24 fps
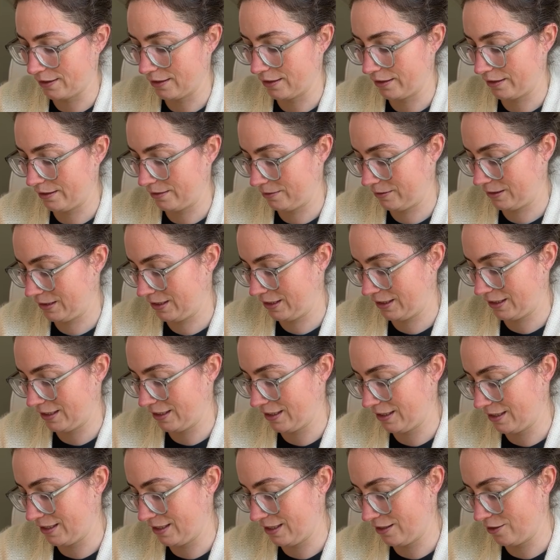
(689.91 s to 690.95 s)
that
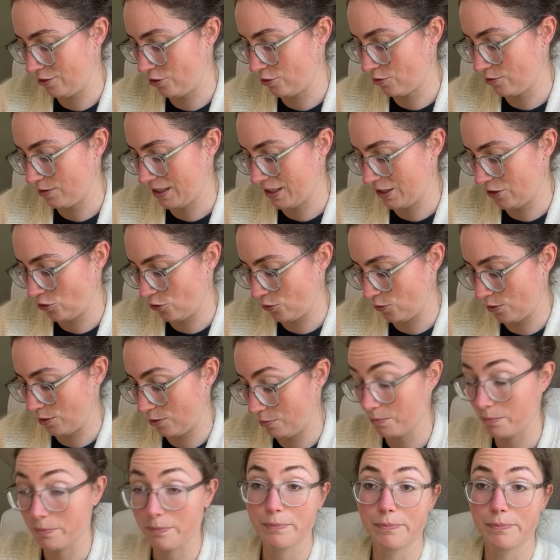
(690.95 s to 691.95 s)
I did not enjoy.